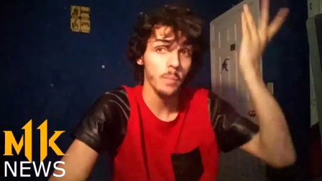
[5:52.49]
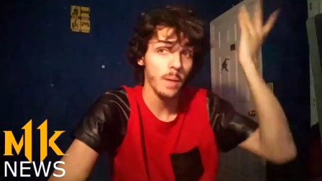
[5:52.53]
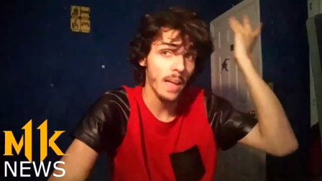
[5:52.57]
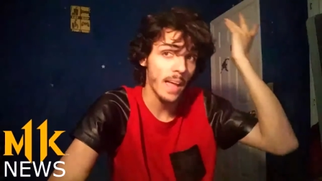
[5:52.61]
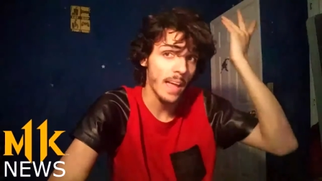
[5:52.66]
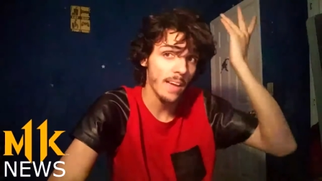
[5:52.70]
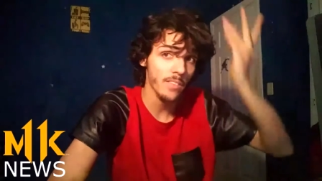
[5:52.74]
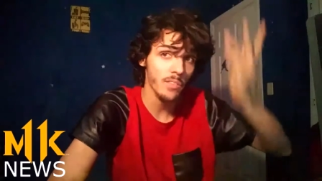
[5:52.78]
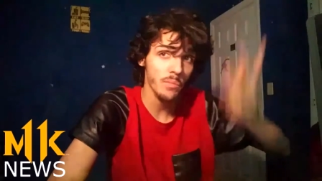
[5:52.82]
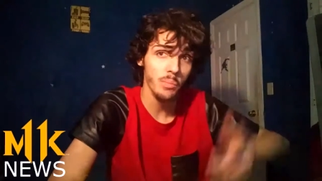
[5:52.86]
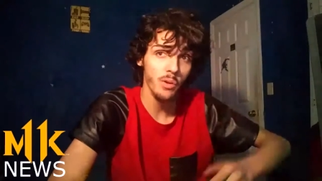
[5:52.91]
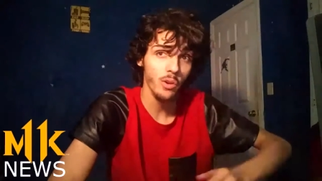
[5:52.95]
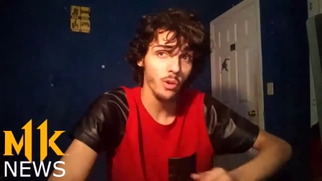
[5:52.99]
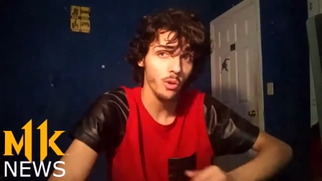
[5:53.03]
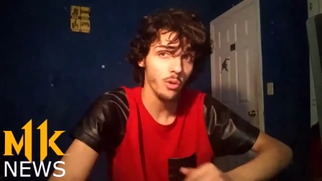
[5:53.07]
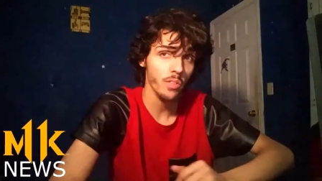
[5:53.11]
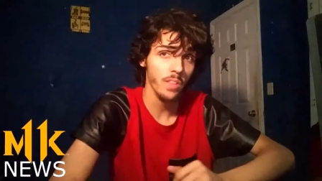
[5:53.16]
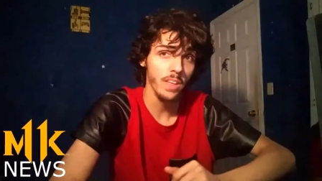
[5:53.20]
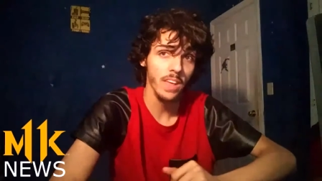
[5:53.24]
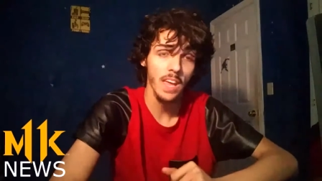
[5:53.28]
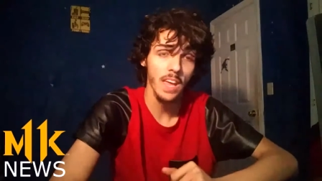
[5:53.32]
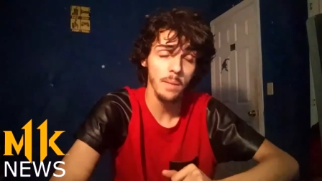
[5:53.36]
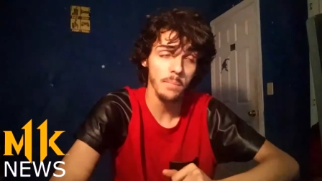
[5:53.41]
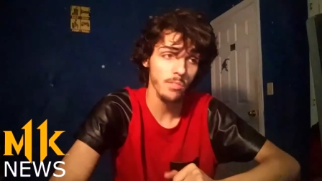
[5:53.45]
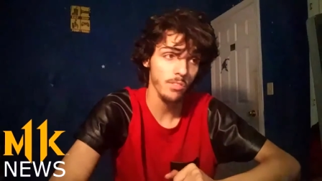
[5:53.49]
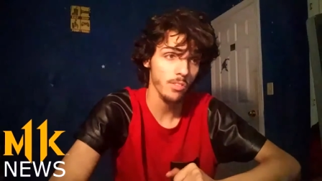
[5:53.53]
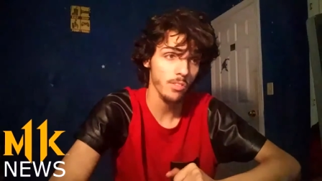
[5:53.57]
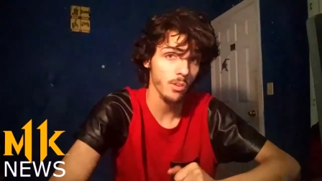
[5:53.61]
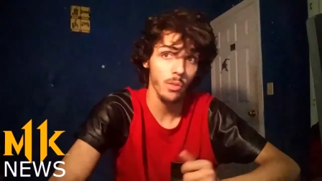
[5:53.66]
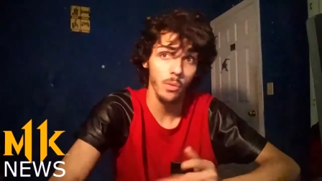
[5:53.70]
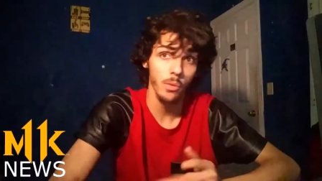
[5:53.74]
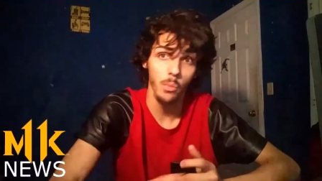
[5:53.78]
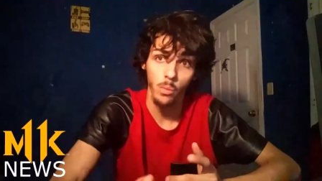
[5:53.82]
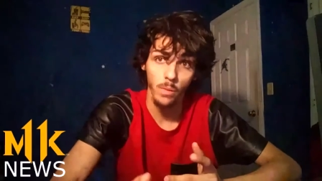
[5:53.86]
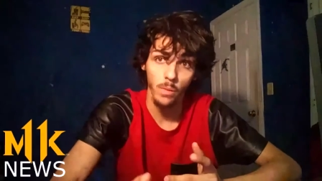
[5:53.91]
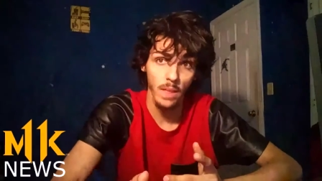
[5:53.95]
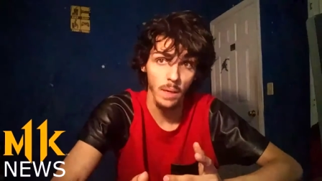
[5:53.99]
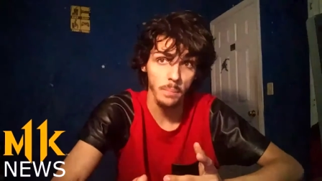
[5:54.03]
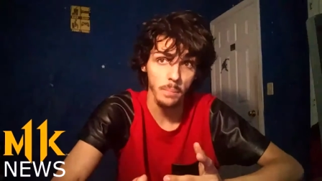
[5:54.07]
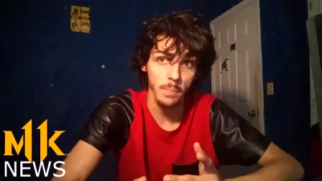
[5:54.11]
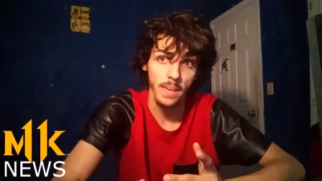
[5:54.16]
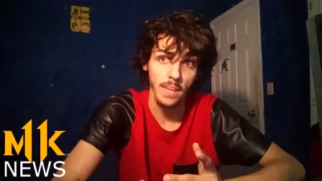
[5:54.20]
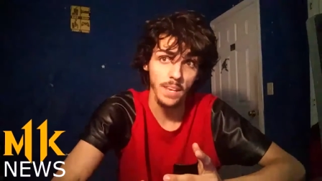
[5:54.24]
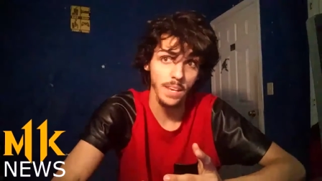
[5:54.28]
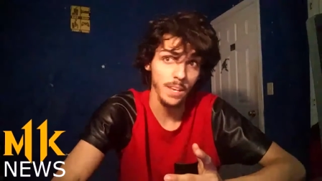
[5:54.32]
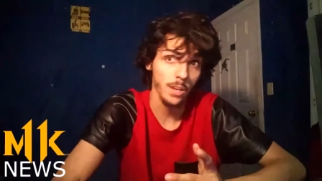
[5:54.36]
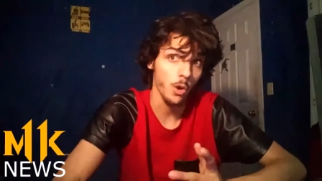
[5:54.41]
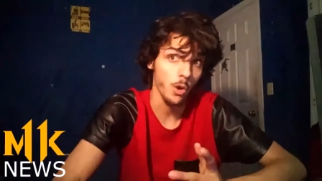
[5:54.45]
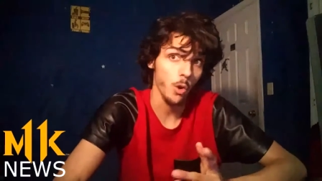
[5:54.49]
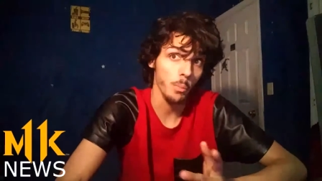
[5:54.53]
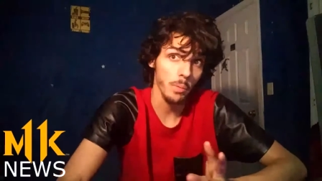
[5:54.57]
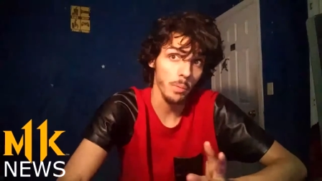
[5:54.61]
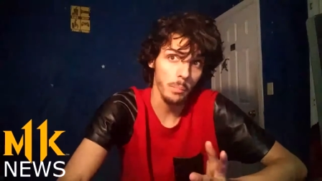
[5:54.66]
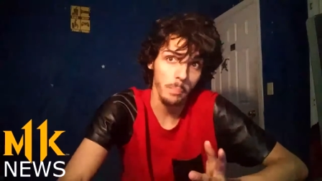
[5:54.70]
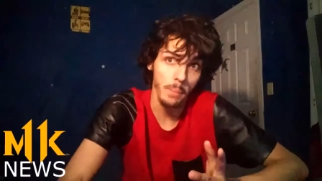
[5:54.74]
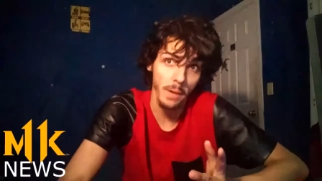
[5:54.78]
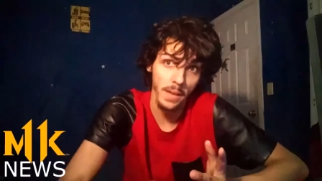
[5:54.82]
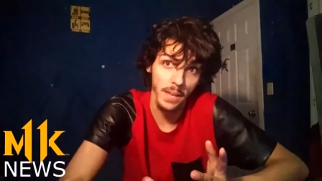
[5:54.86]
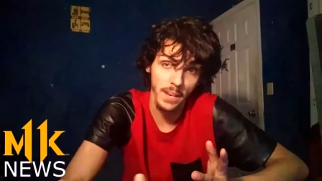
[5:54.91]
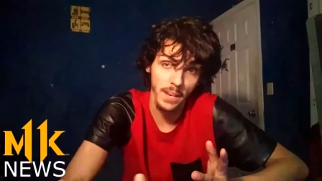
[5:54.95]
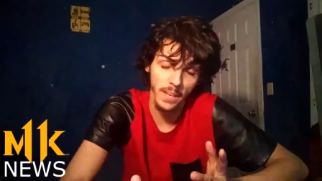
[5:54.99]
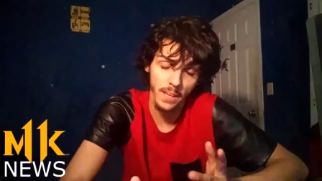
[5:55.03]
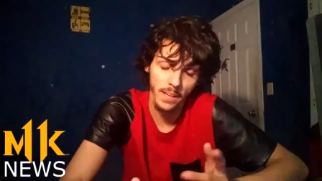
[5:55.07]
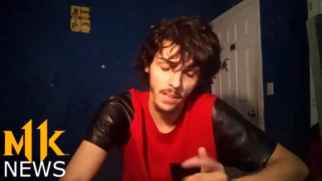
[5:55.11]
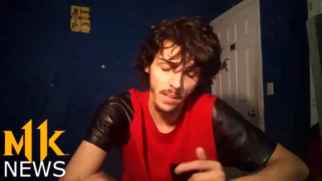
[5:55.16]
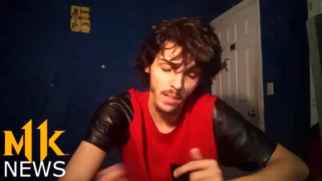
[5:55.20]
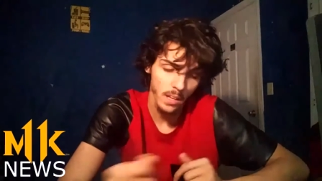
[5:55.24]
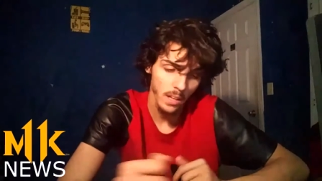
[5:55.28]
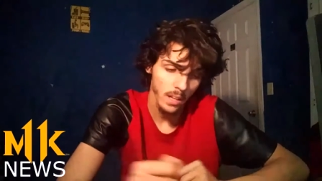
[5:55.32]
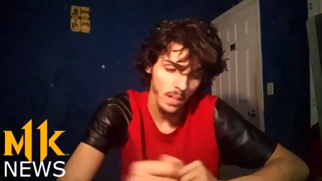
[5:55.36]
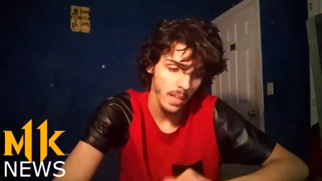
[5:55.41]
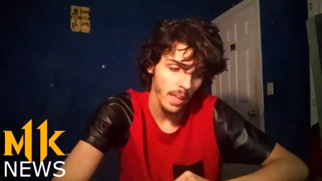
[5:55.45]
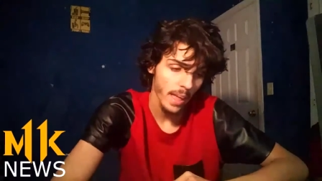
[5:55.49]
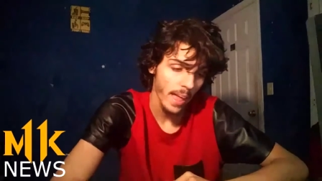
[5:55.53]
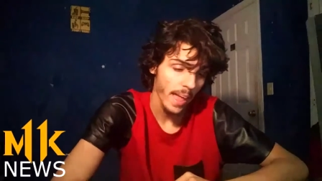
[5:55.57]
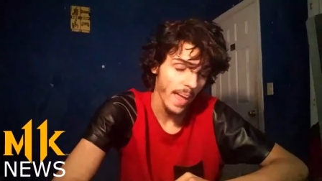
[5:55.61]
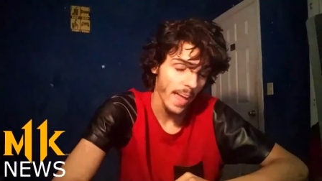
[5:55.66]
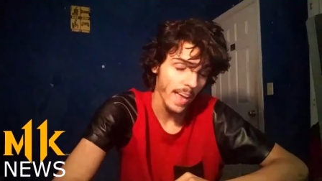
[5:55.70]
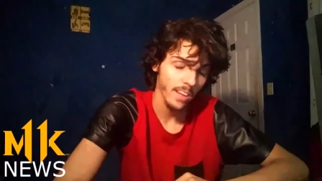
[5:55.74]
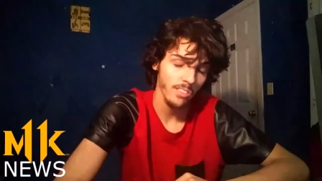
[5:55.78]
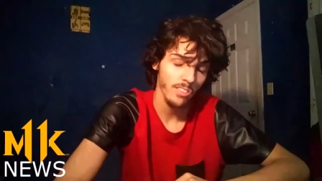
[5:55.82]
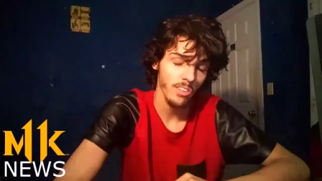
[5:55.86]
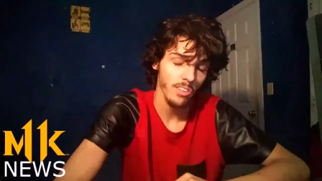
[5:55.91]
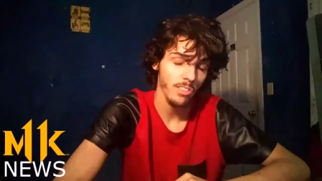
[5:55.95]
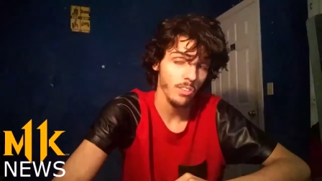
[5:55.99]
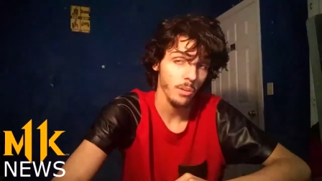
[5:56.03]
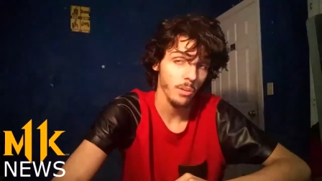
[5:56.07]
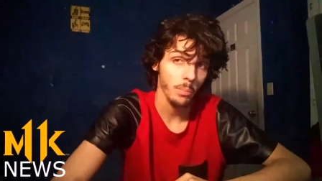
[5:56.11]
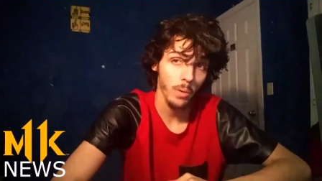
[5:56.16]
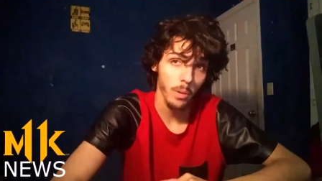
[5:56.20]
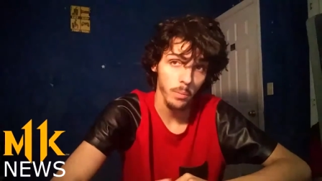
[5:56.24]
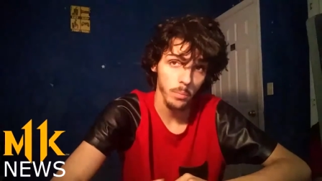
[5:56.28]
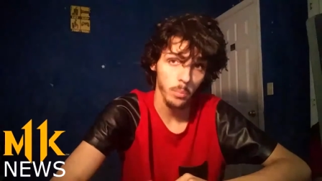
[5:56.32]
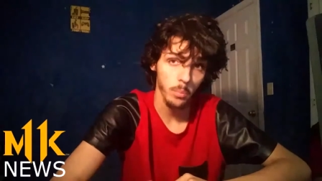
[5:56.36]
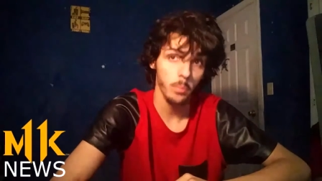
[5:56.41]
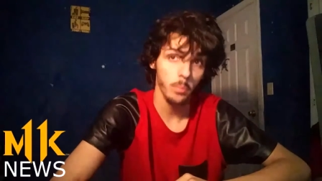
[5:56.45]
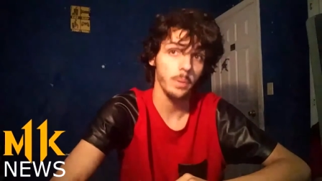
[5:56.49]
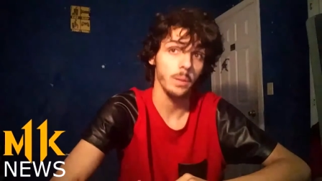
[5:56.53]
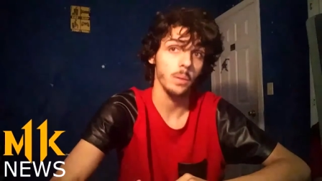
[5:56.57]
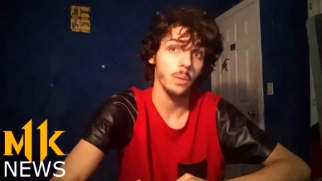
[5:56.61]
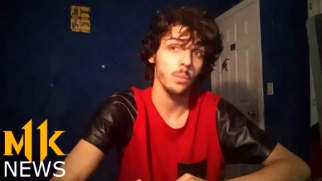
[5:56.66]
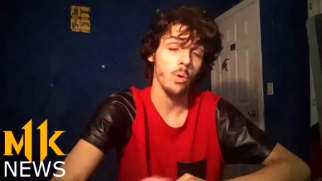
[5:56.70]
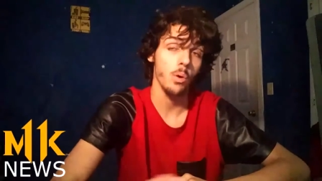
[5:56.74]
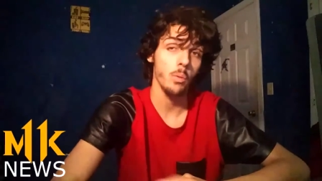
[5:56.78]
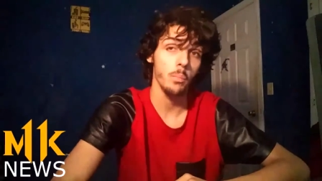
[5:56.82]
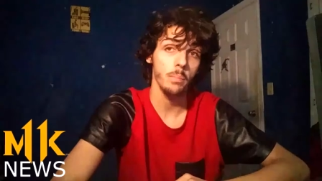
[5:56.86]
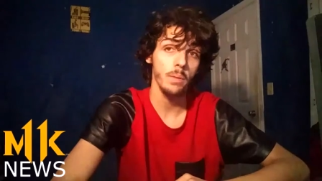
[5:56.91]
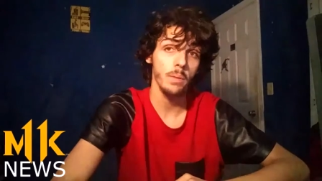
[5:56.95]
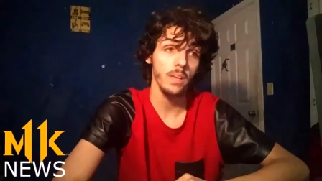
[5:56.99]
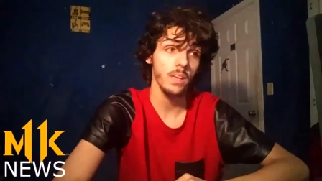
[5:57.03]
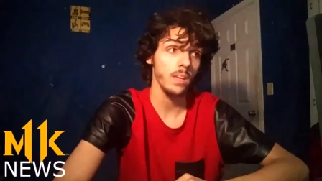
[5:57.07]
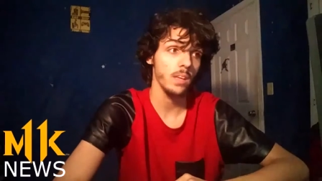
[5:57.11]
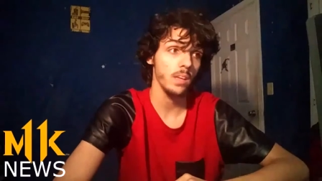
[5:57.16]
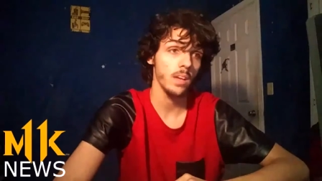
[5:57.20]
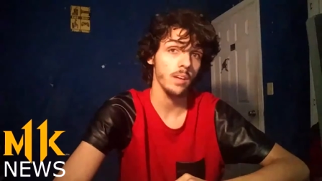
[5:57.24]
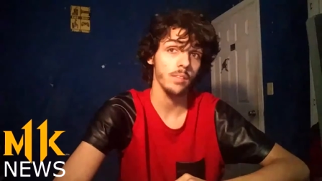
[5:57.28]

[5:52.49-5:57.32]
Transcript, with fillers: I haven't pre-ordered the game, so there will not be any open beta access. There probably won't be.